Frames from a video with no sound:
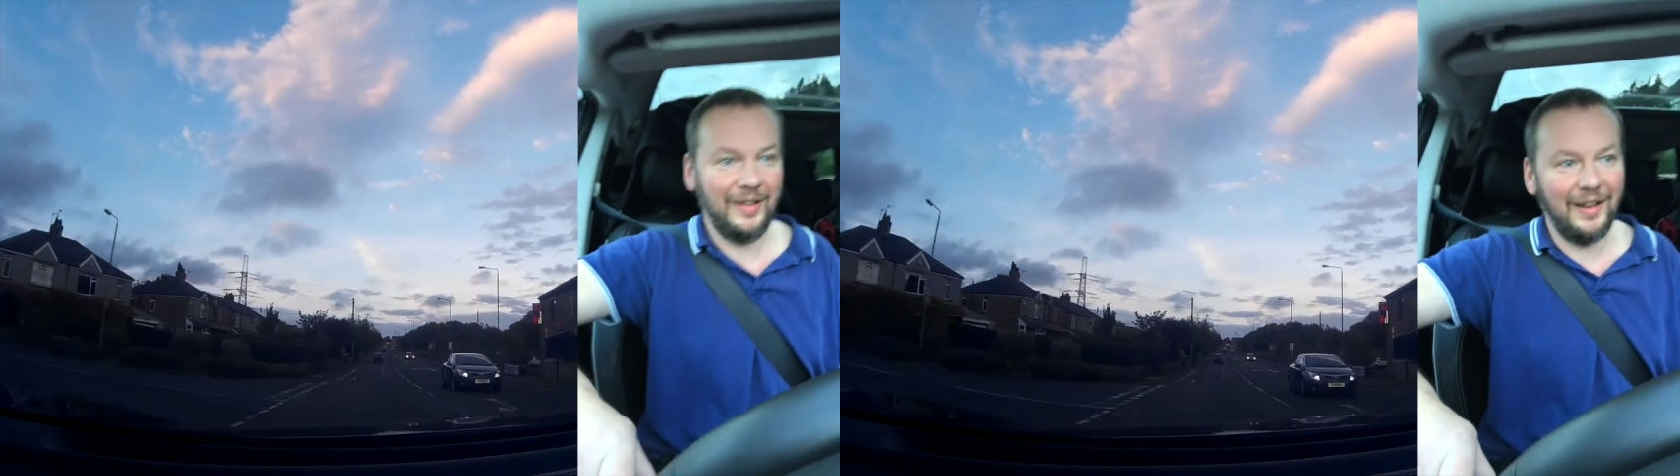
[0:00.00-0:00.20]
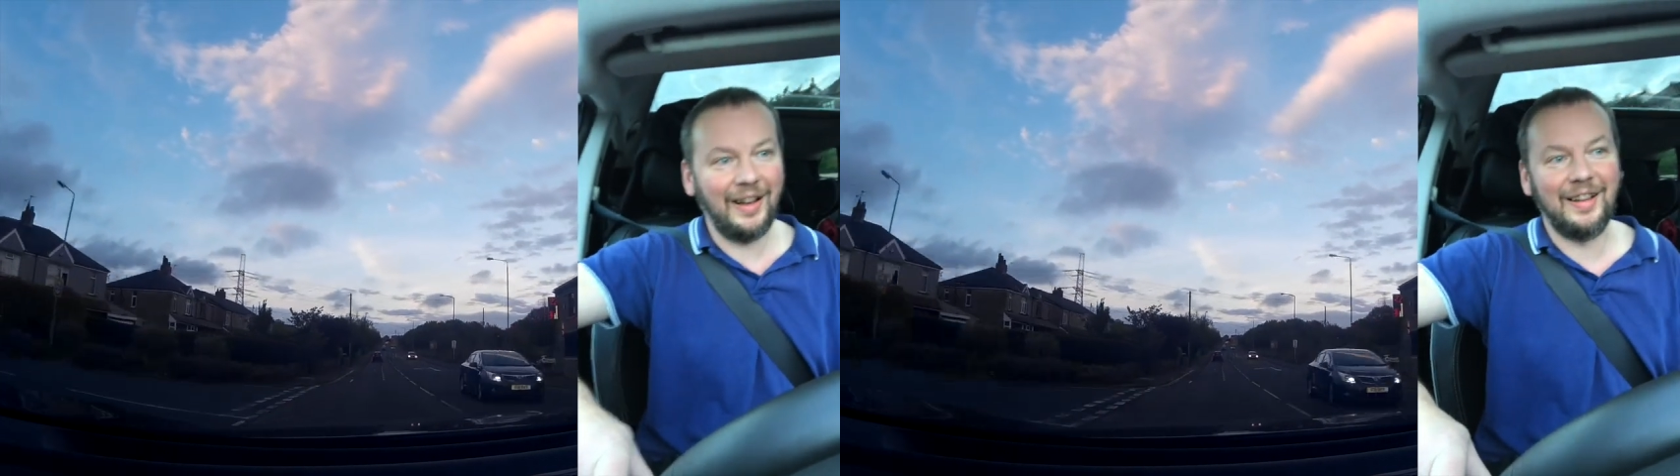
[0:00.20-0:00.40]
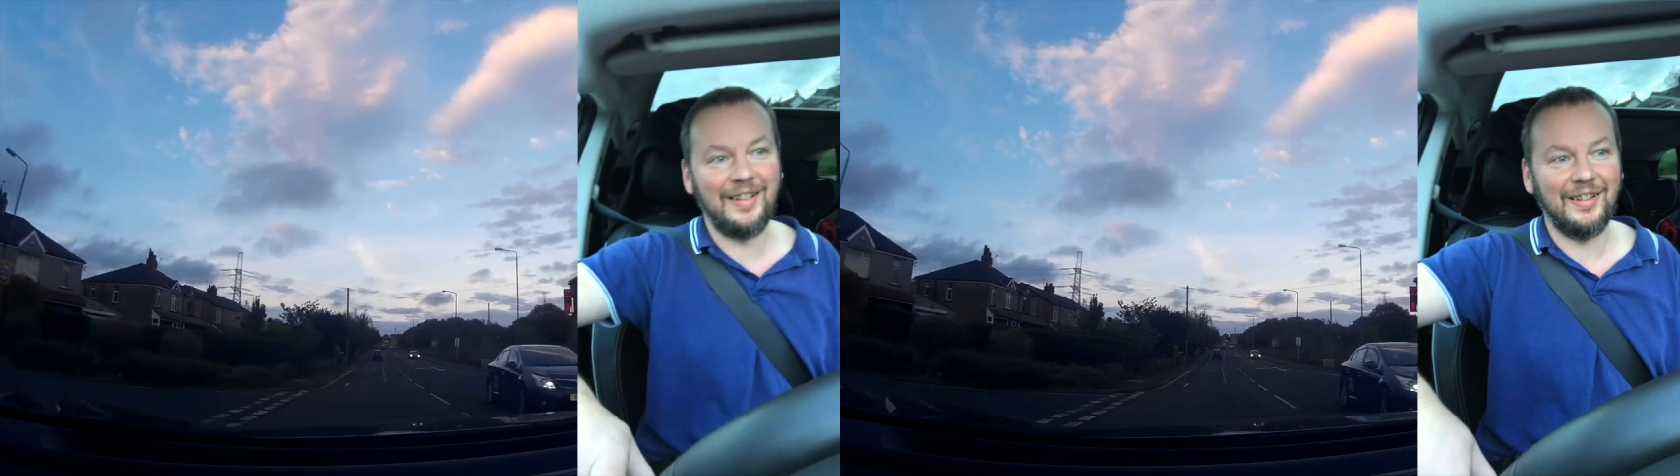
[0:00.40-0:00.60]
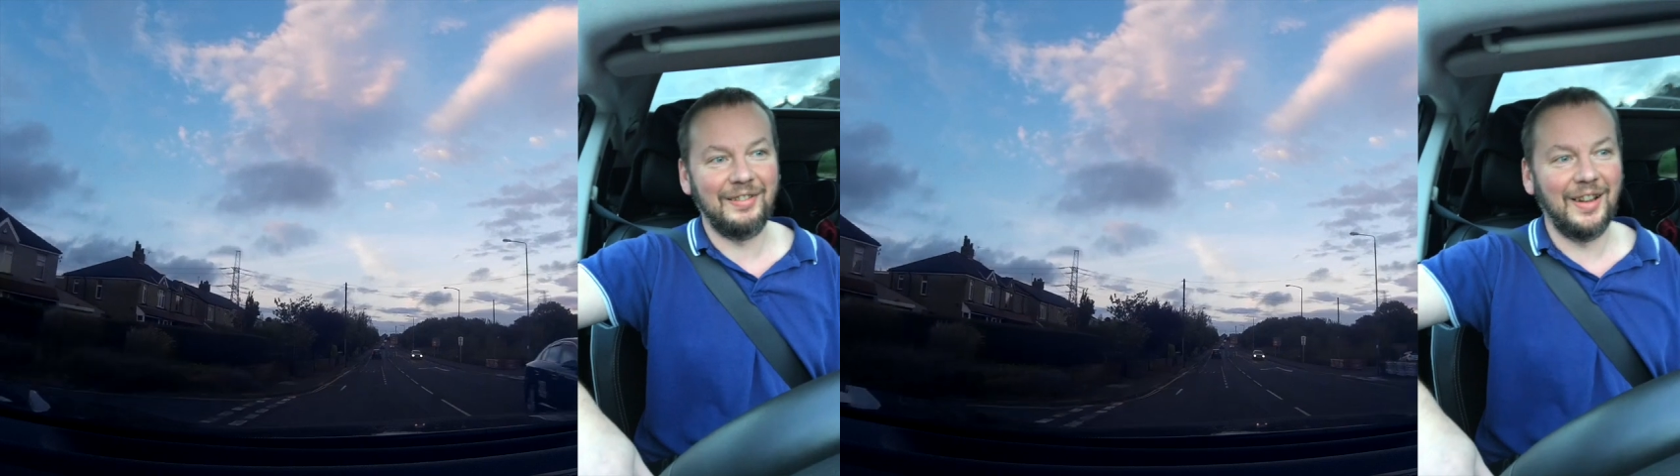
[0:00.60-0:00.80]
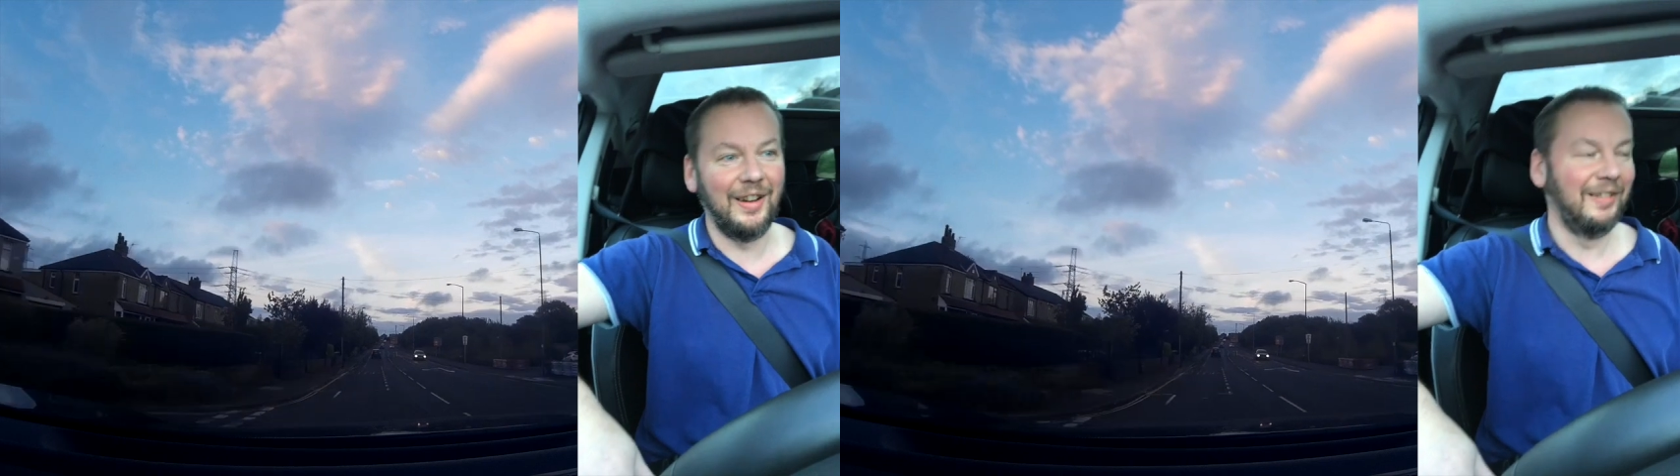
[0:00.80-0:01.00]
I
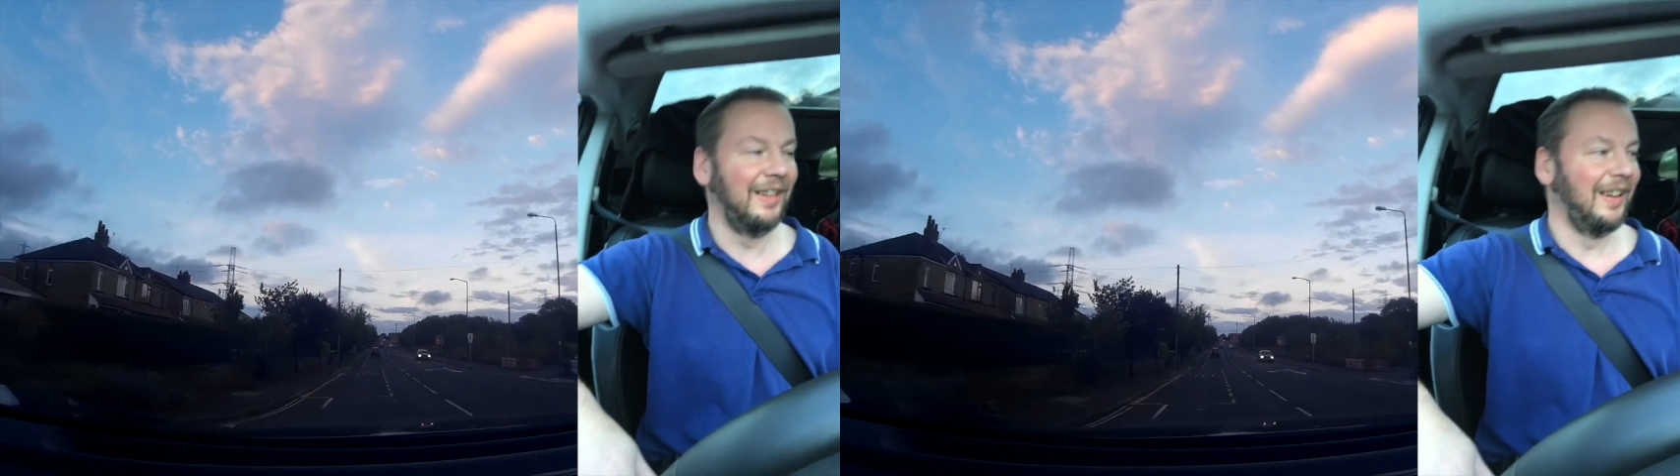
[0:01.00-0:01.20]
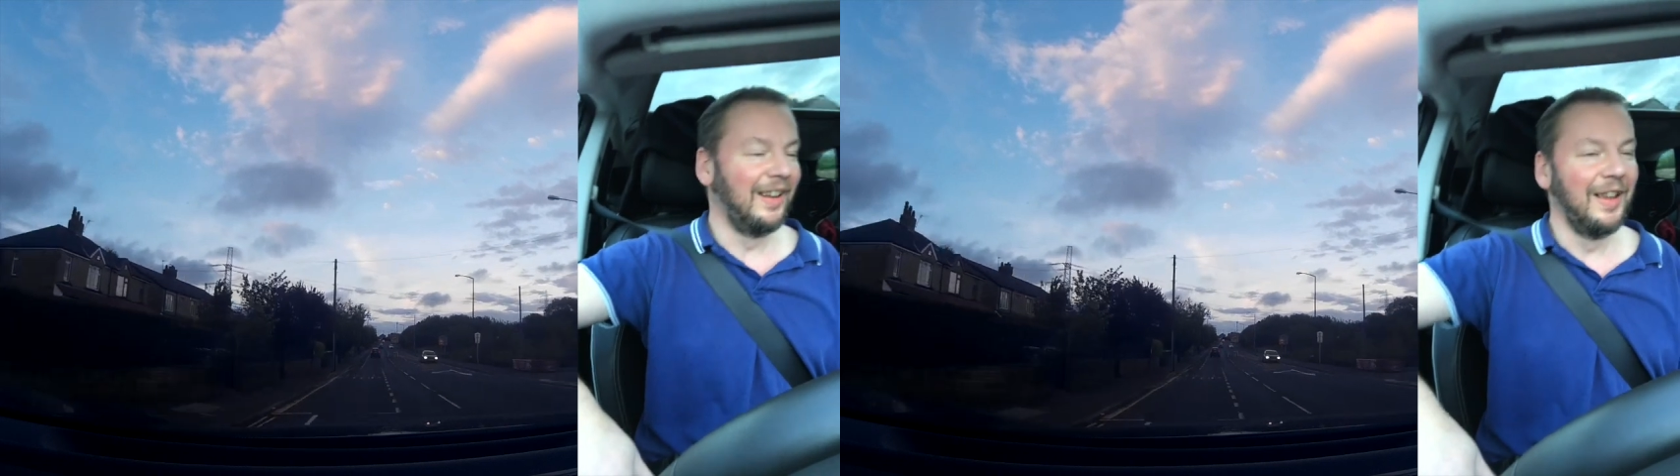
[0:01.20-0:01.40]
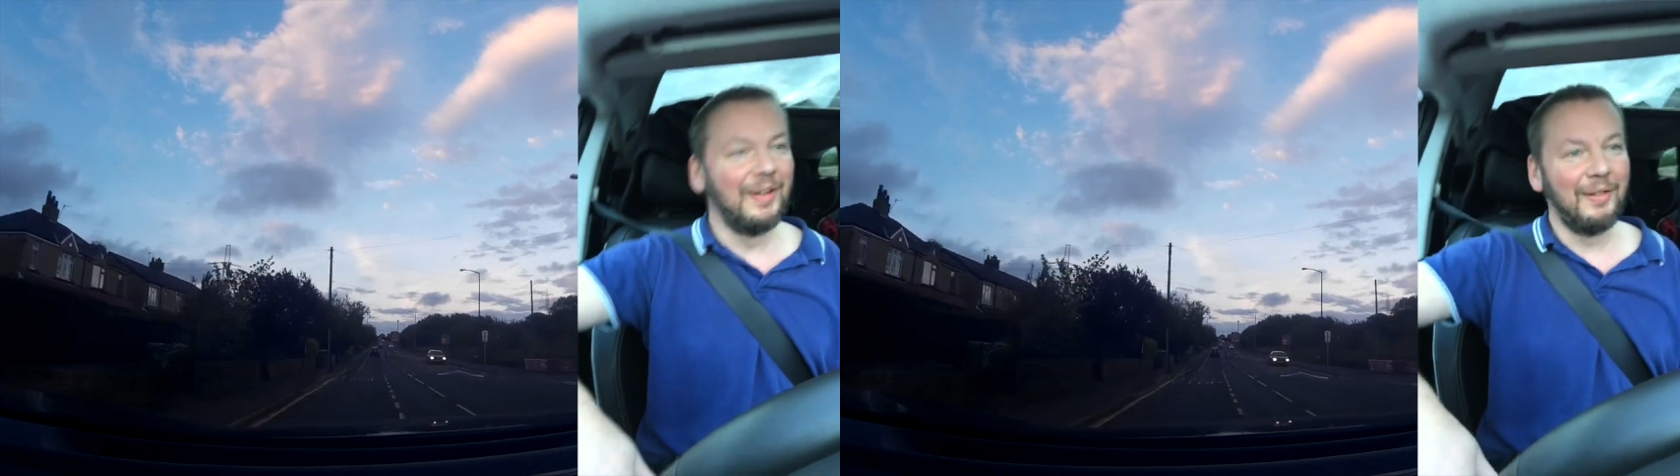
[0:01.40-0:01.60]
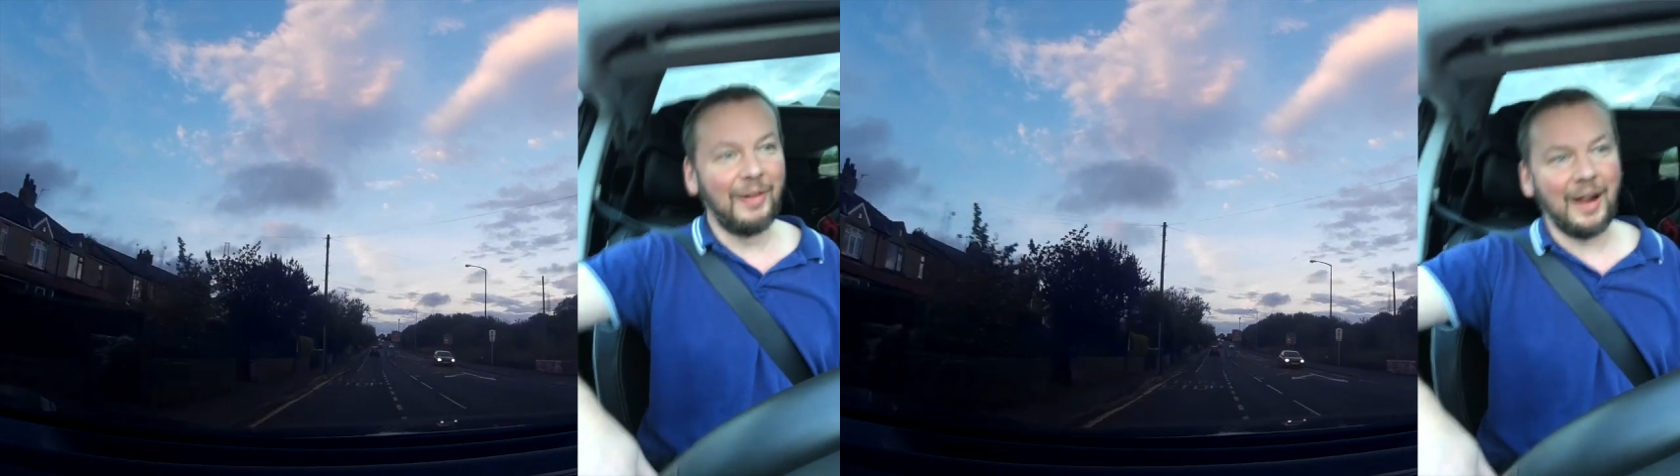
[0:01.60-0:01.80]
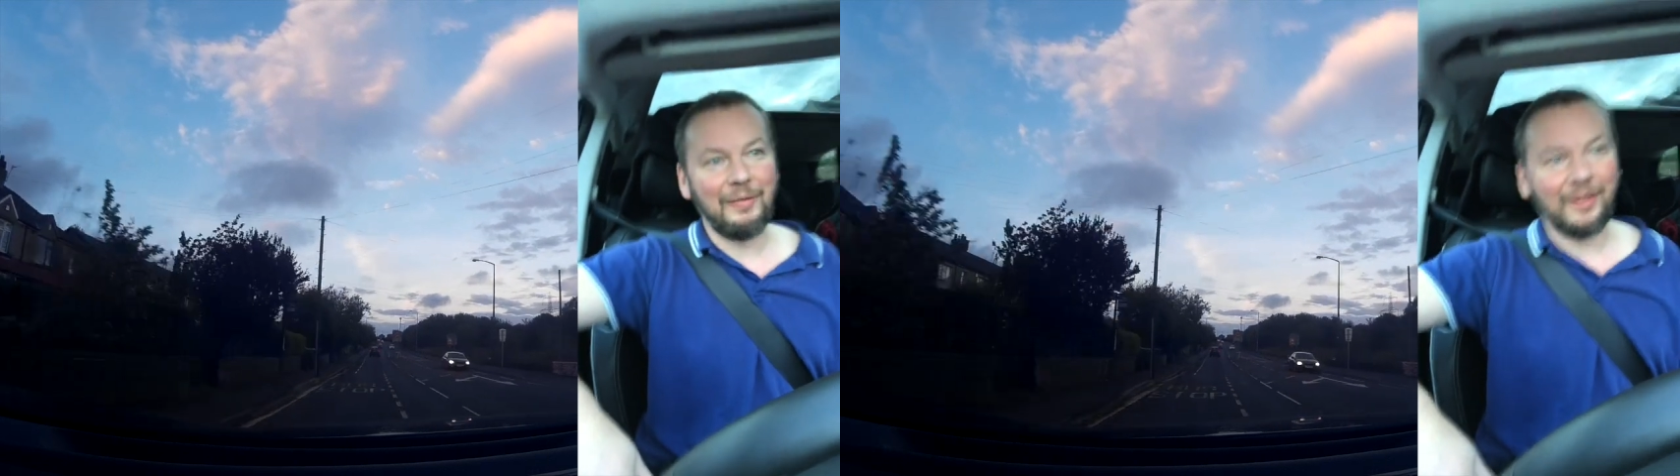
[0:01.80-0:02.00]
don't know,
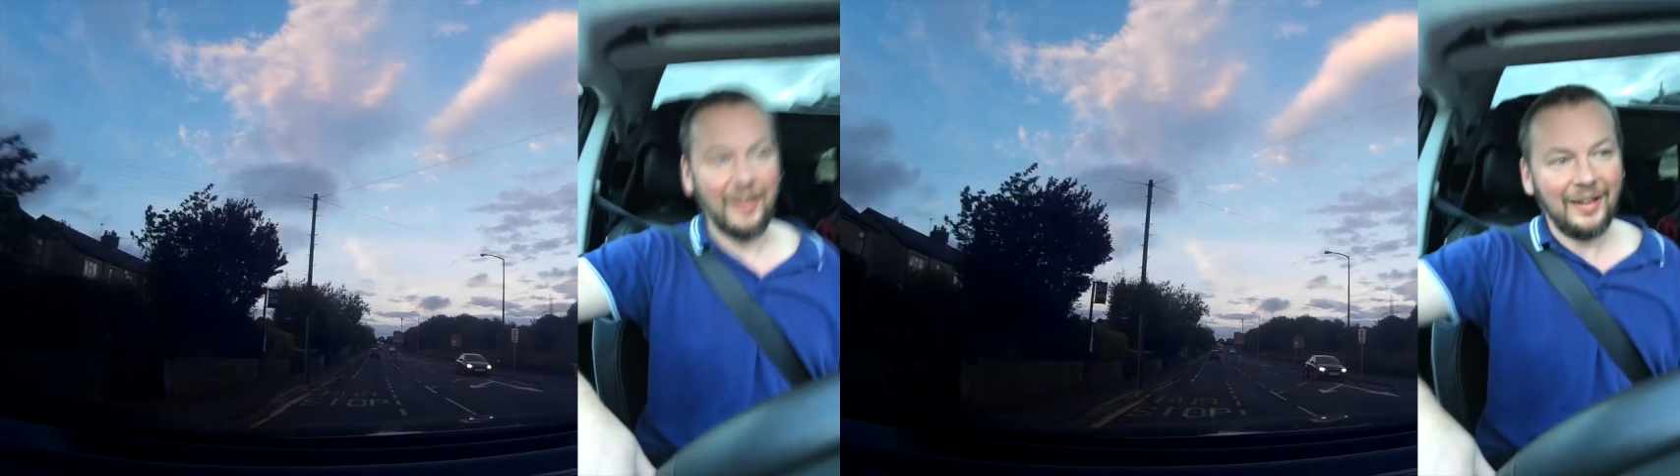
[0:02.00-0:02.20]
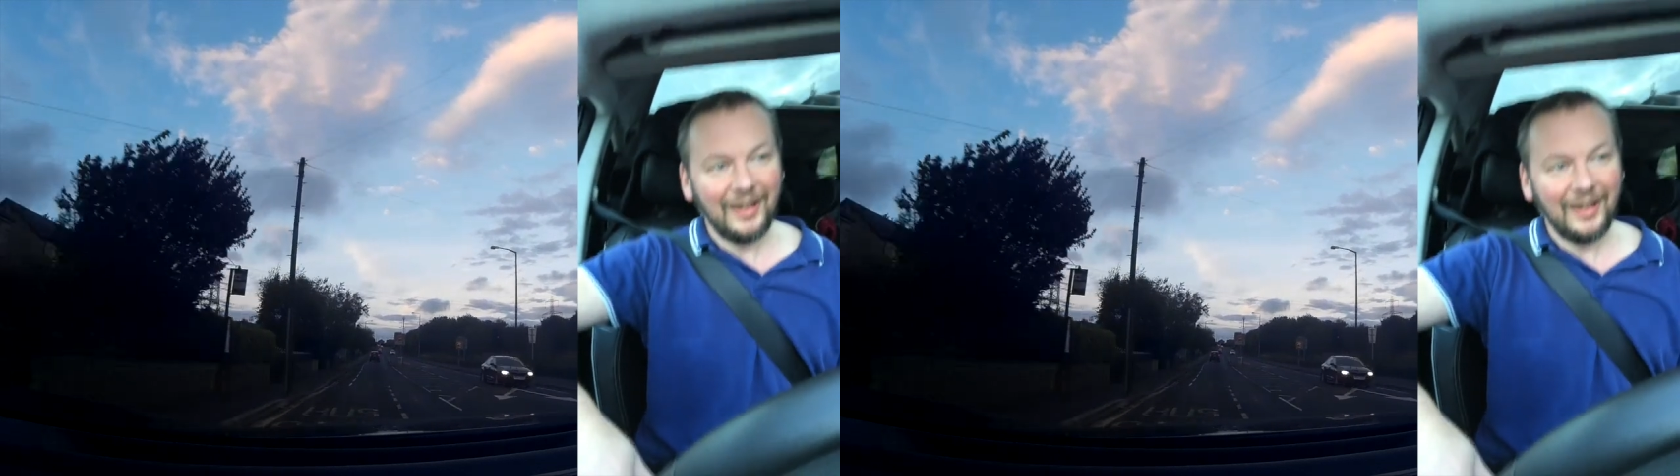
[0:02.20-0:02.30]
whatever.